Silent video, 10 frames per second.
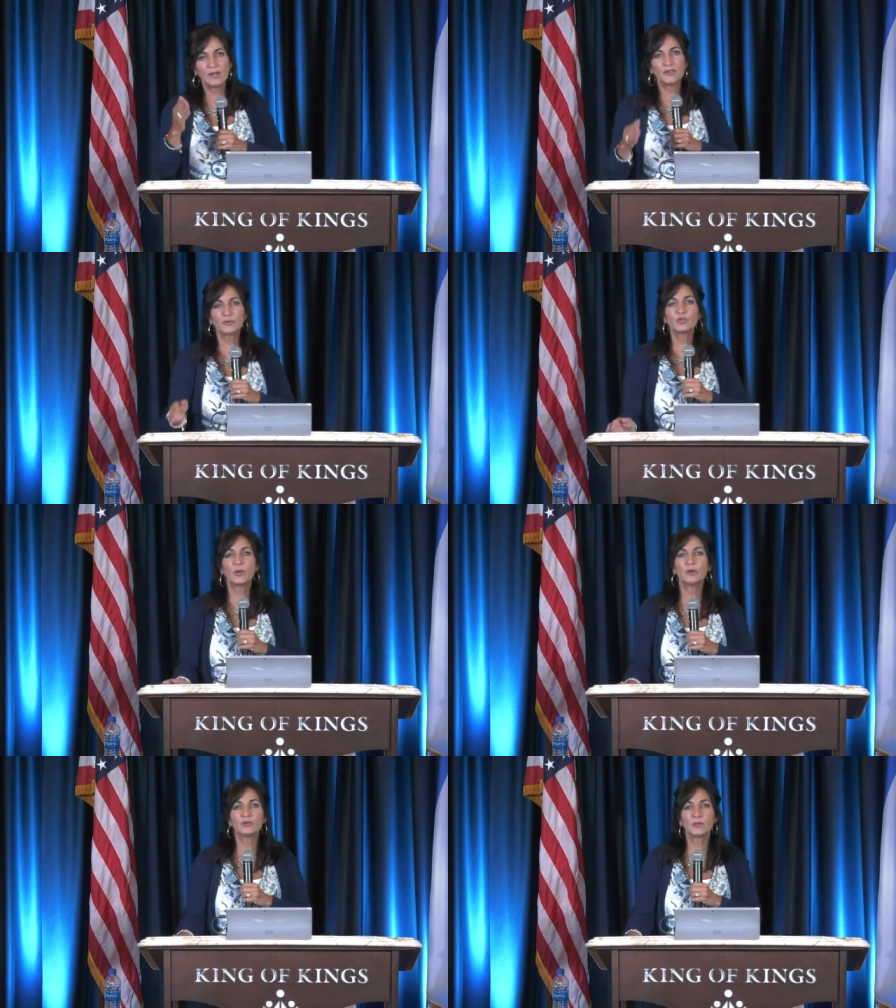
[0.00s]

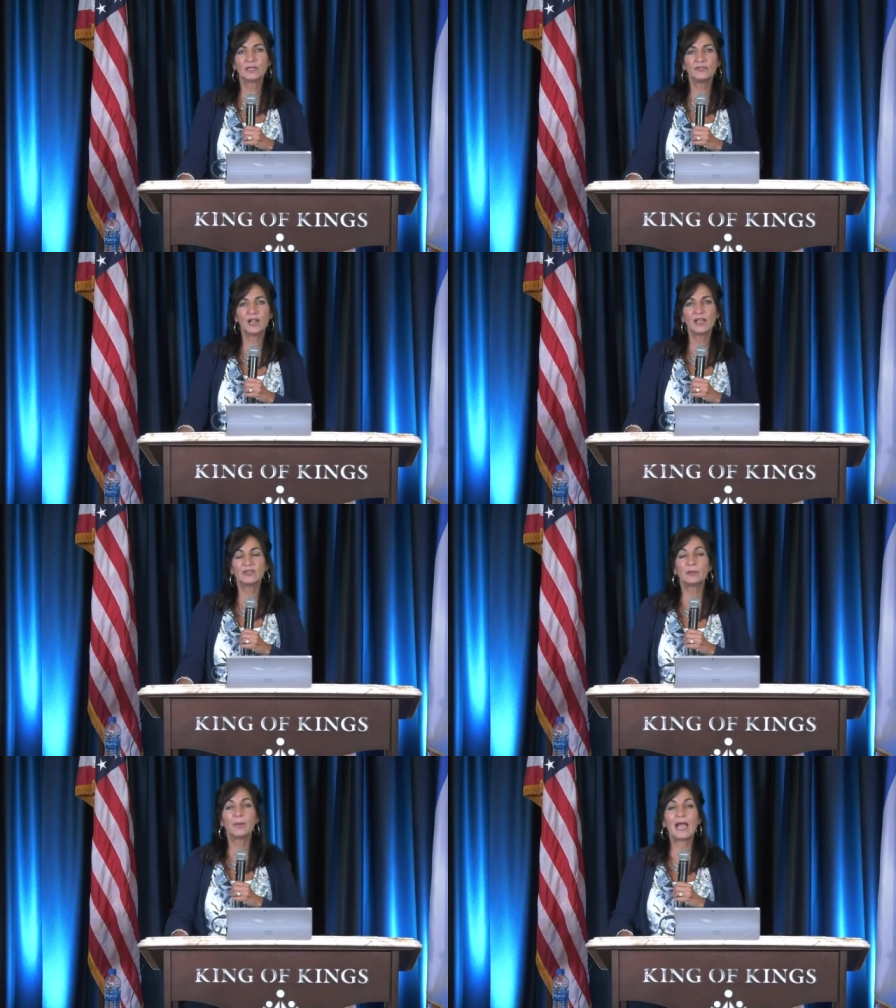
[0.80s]
Proverbs
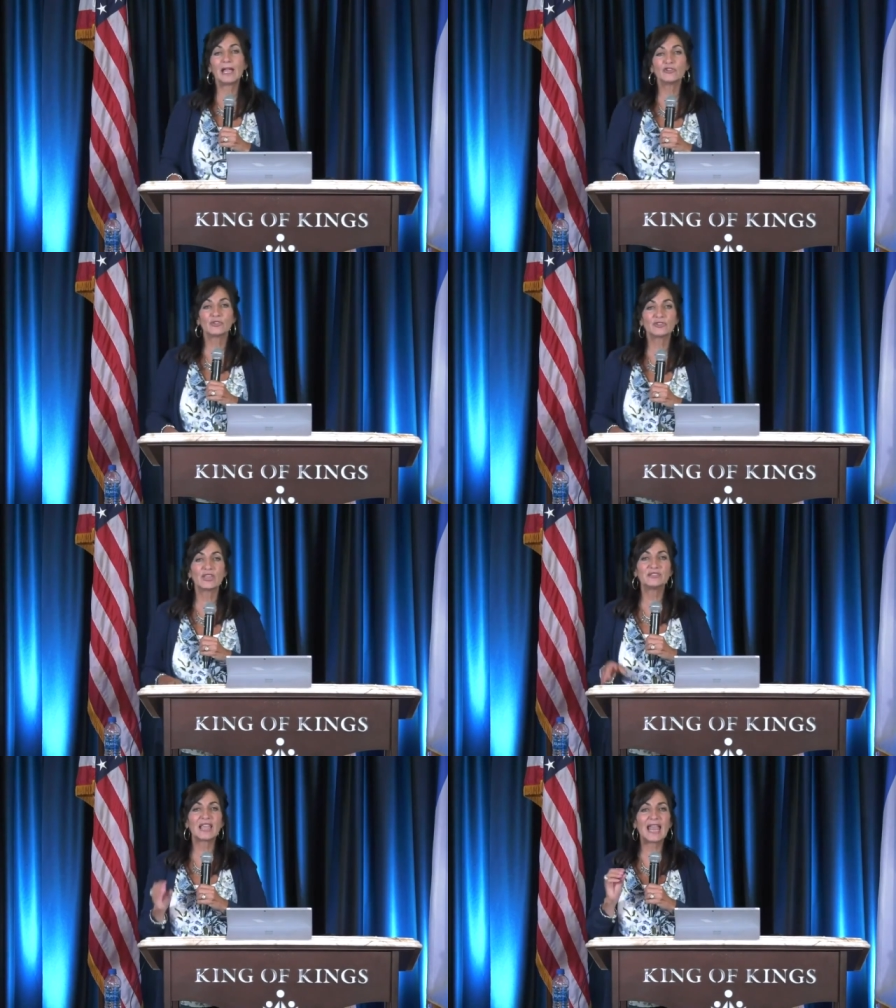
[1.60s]
12:25 in the
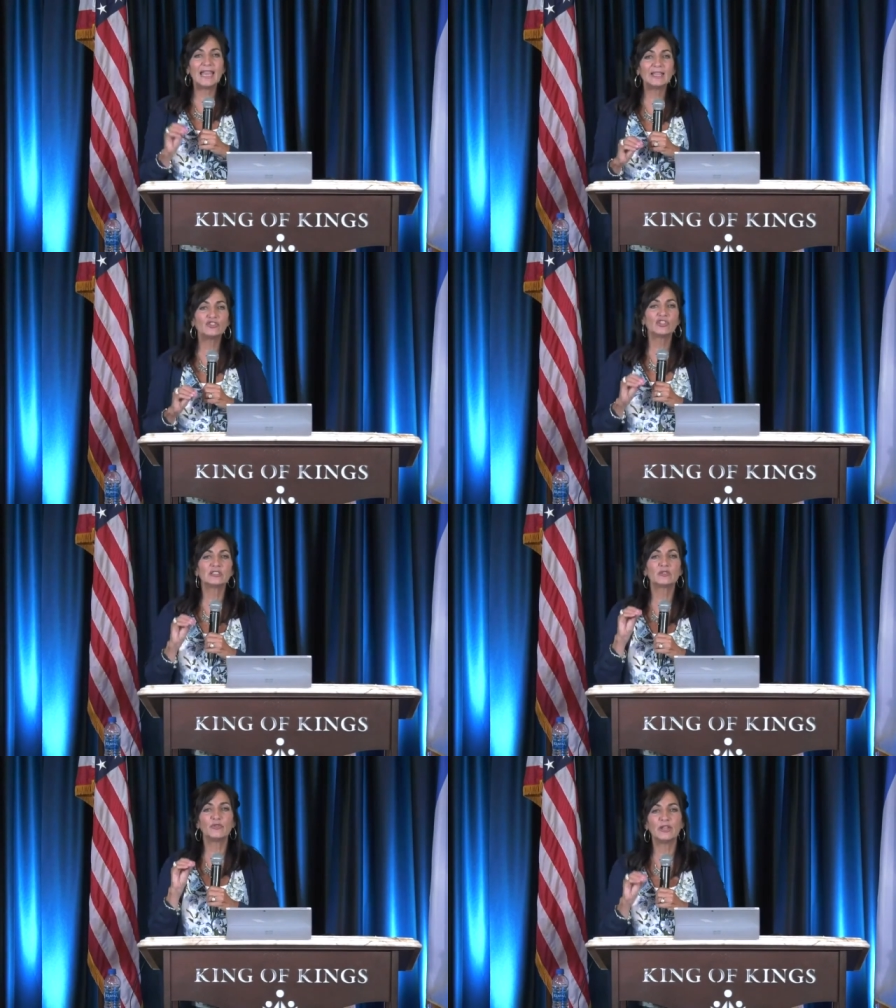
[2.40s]
Passion says,
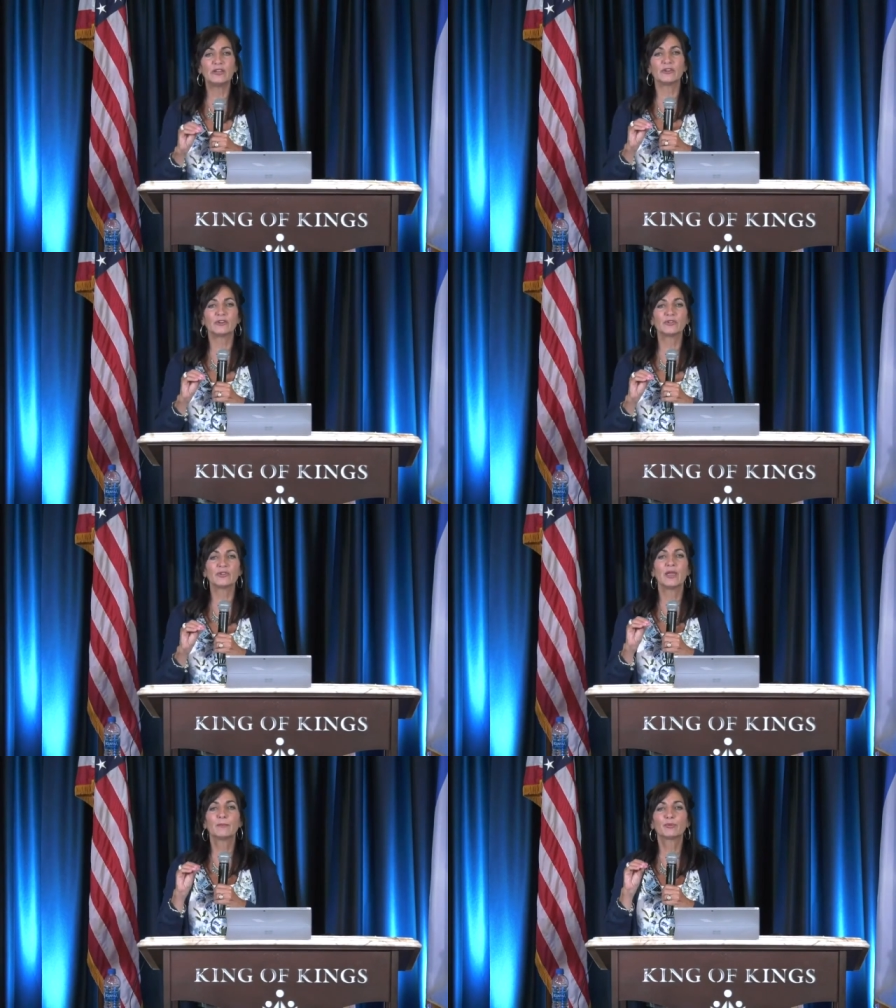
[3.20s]
anxious
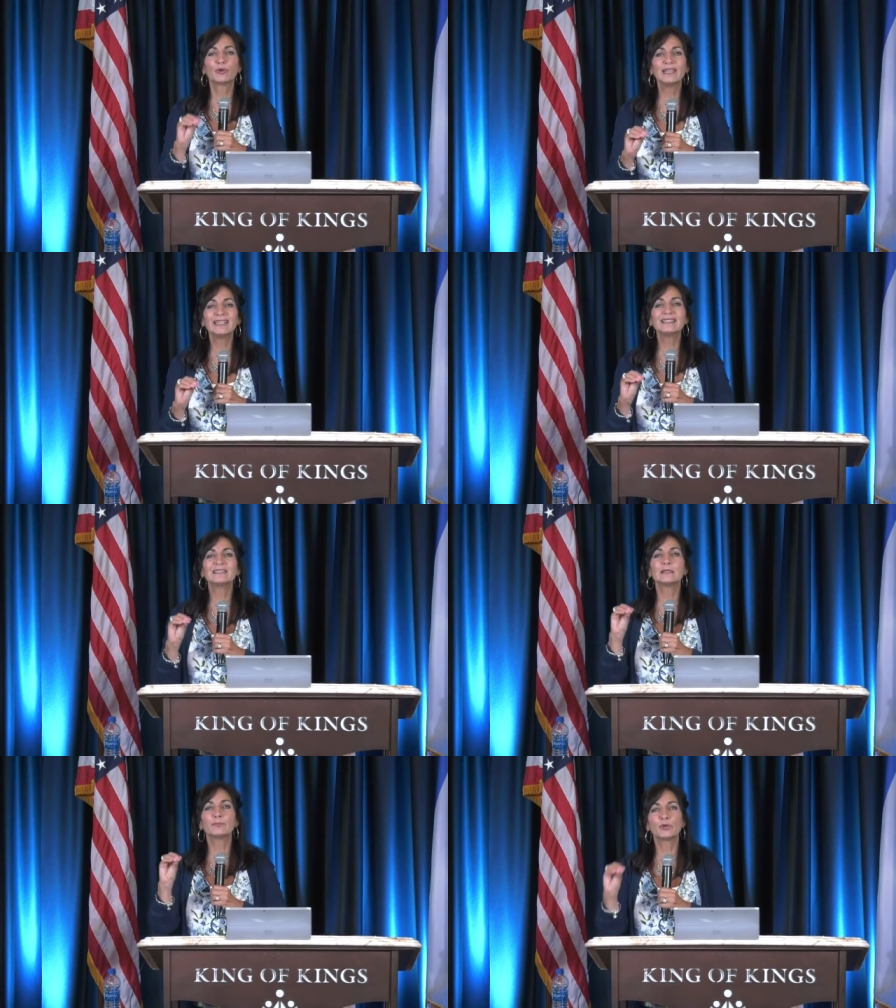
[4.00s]
fears
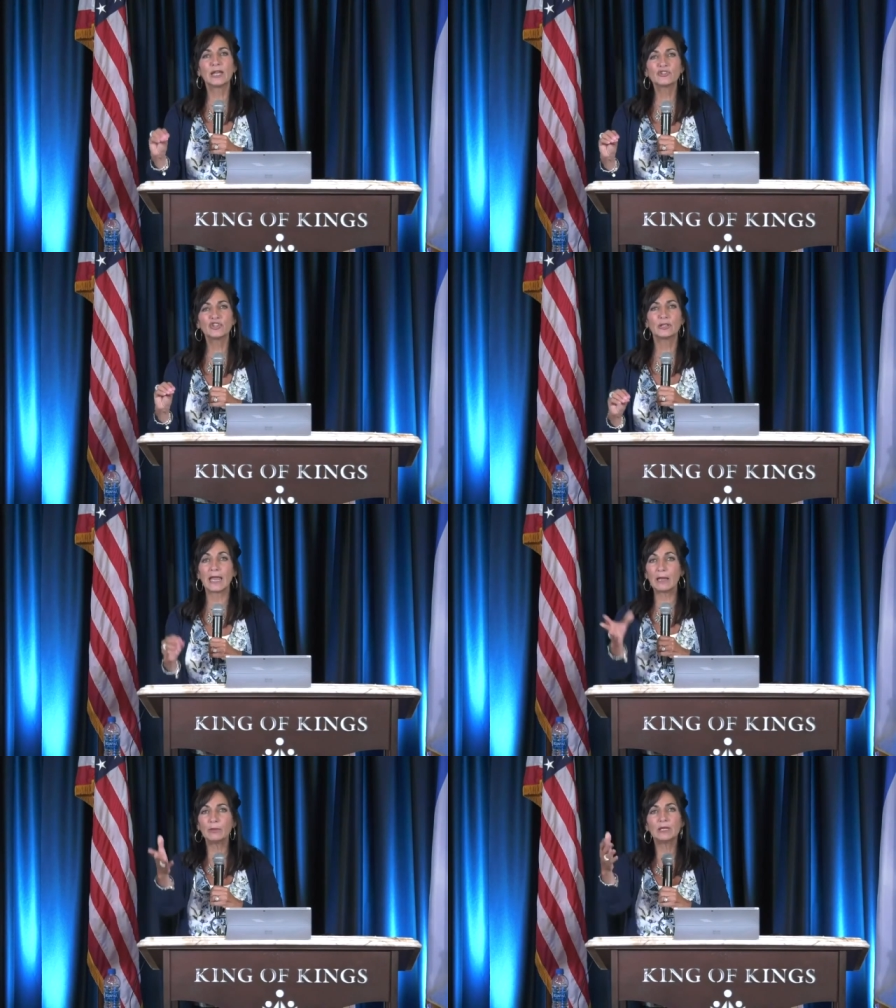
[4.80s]
brings
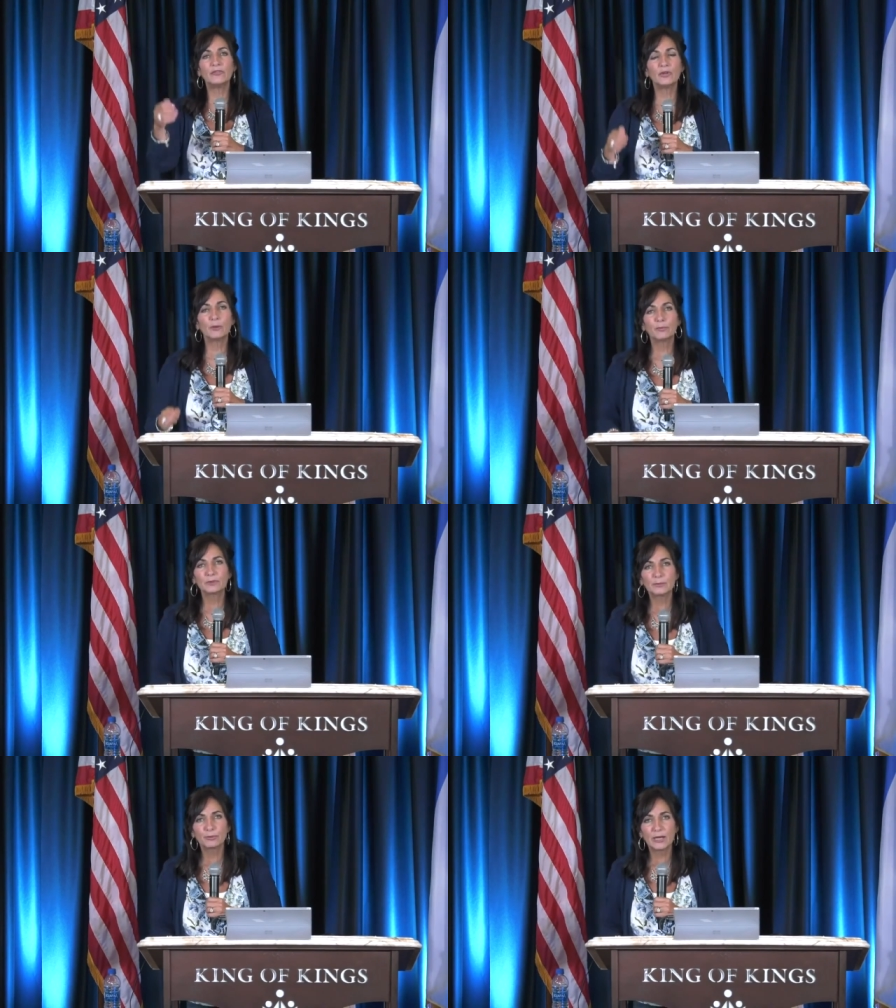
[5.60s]
depression. How many of you
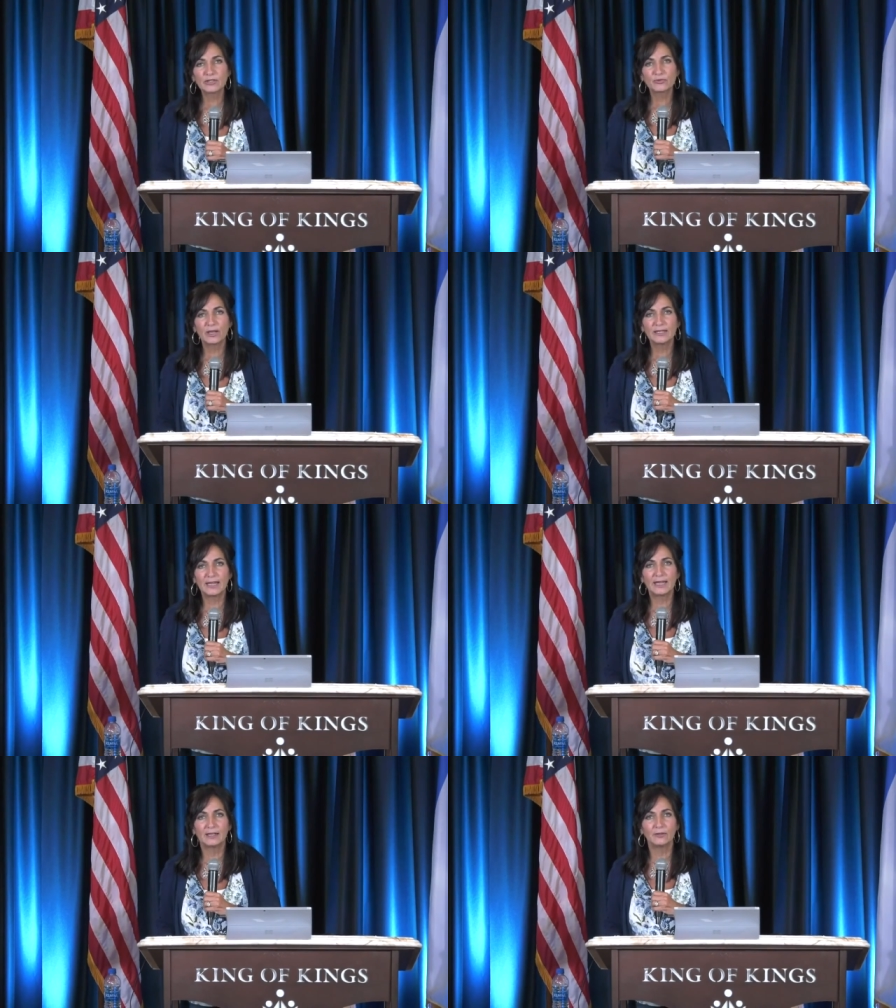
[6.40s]
are depressed
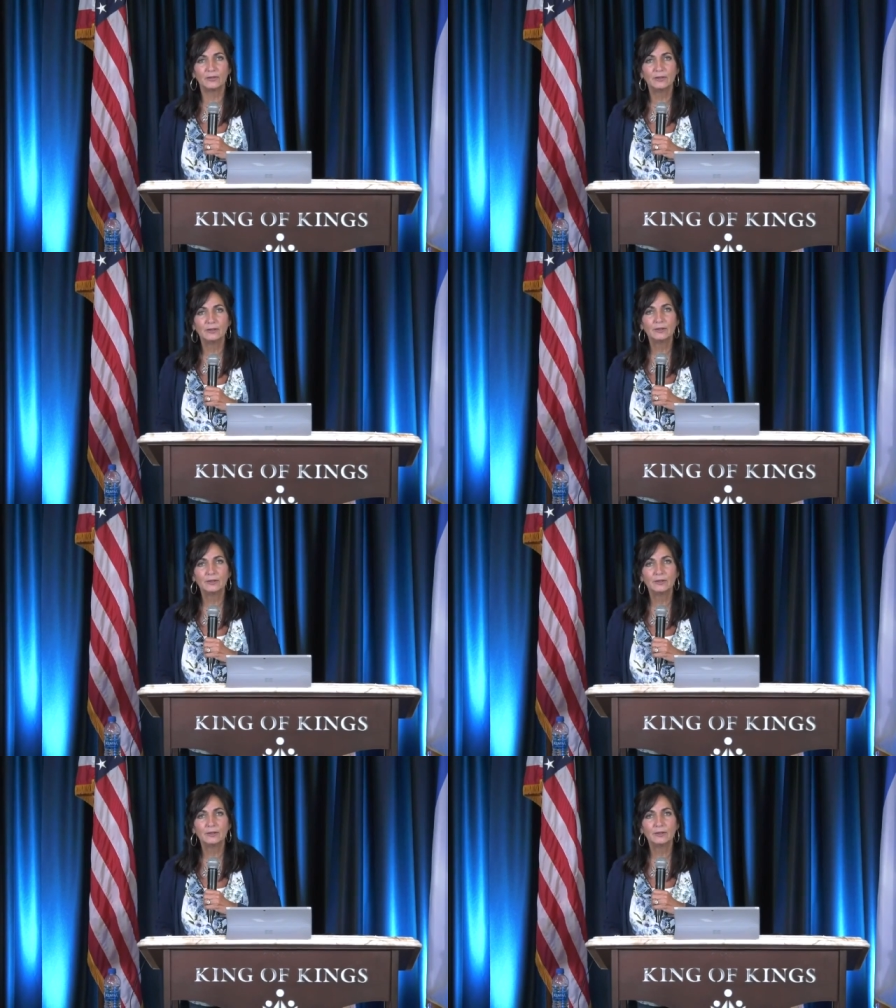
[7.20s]
right now?